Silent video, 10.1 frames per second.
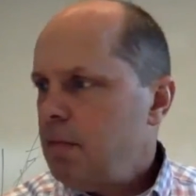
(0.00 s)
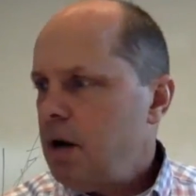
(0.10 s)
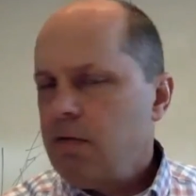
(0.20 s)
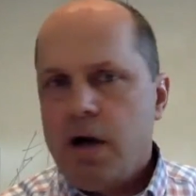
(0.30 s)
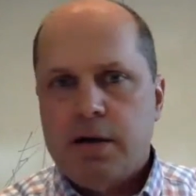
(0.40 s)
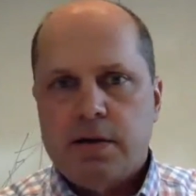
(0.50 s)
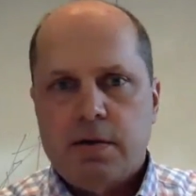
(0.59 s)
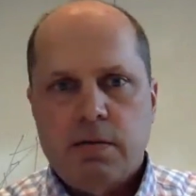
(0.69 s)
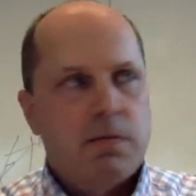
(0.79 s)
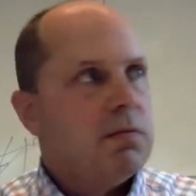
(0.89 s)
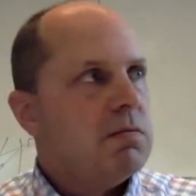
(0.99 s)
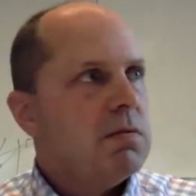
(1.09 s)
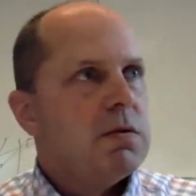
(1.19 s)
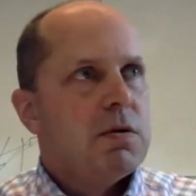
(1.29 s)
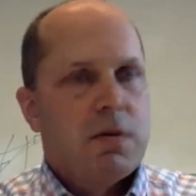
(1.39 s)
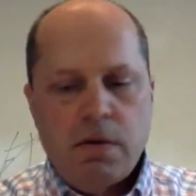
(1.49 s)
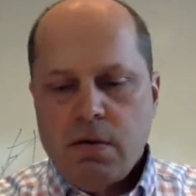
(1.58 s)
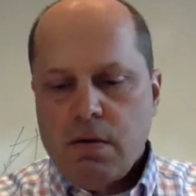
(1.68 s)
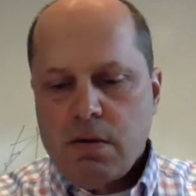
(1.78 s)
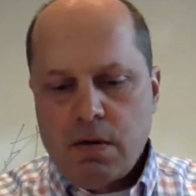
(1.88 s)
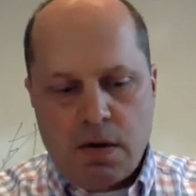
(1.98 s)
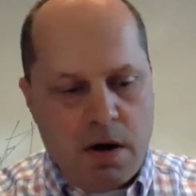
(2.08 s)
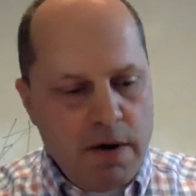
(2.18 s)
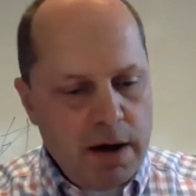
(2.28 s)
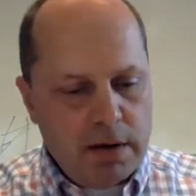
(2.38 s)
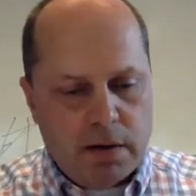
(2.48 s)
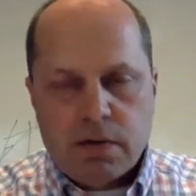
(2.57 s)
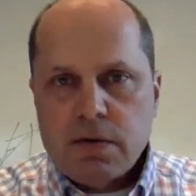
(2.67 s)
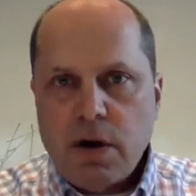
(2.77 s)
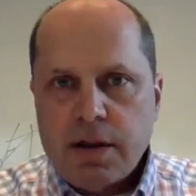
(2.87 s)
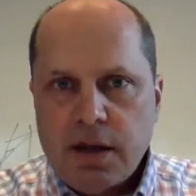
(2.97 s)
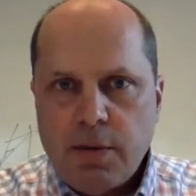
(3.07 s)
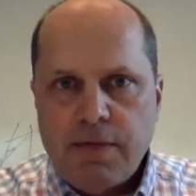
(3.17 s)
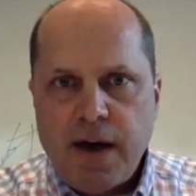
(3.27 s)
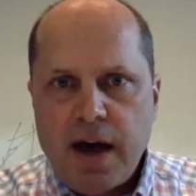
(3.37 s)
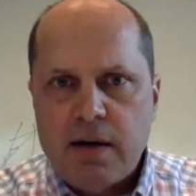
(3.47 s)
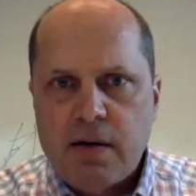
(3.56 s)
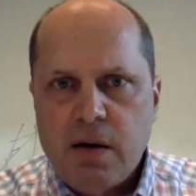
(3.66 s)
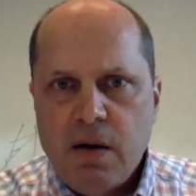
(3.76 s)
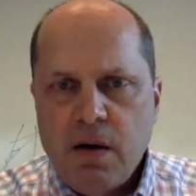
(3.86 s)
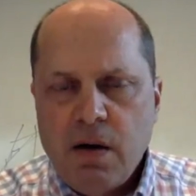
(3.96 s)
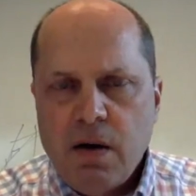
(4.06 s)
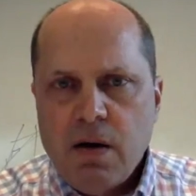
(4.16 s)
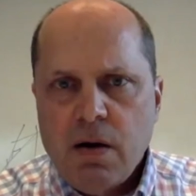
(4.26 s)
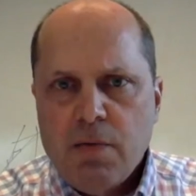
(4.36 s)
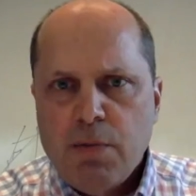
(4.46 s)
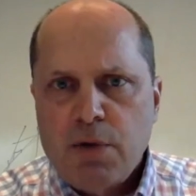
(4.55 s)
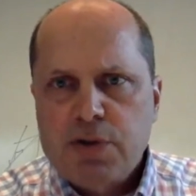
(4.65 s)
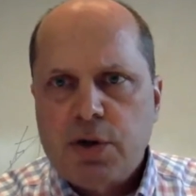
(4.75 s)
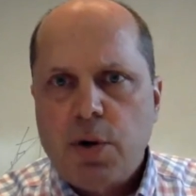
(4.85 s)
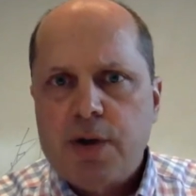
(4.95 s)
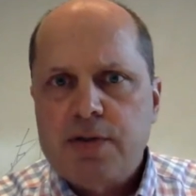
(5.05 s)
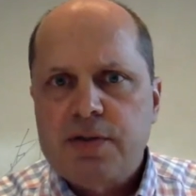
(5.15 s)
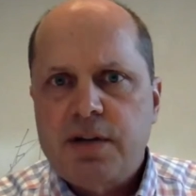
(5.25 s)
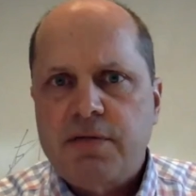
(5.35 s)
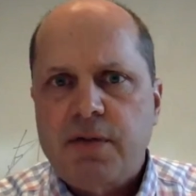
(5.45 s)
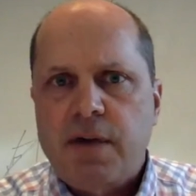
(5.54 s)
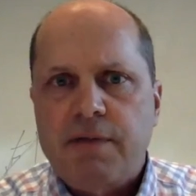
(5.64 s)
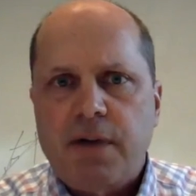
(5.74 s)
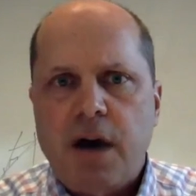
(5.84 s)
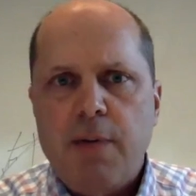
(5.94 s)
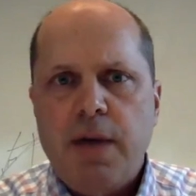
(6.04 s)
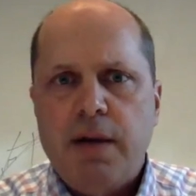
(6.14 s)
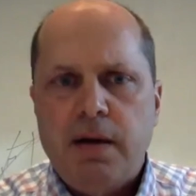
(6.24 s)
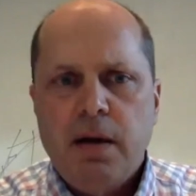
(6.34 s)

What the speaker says: All right. All right. So I think we've had most of the questions that have come in.